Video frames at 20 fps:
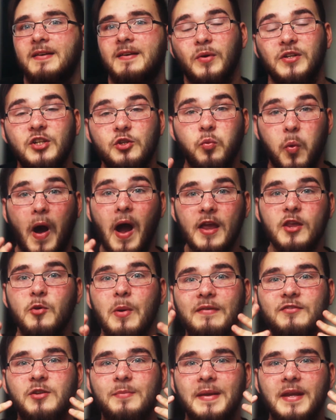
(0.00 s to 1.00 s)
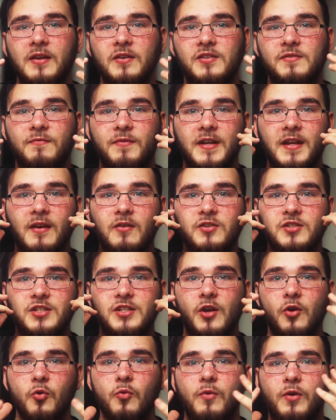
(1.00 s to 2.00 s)
Which is why you have to make this video
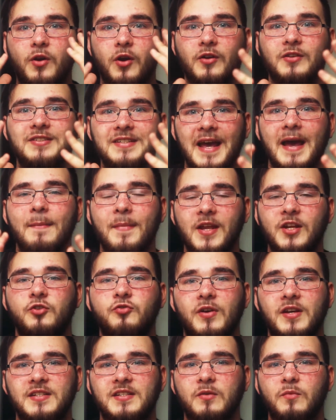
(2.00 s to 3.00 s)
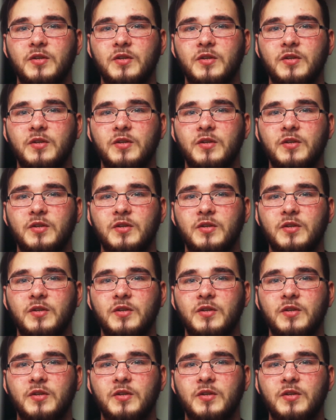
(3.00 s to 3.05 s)
so goddamn interesting.